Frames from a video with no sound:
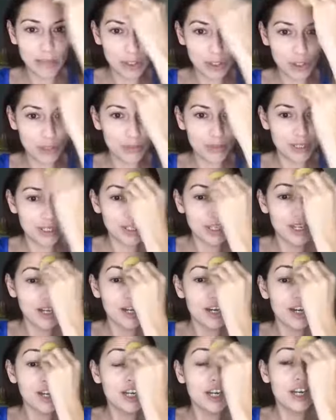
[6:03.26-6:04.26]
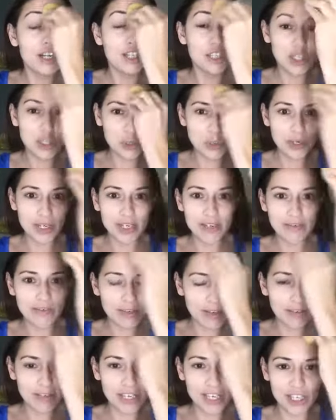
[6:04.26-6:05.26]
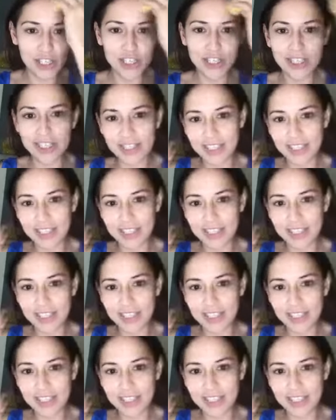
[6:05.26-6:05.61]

to be a dewy foundation.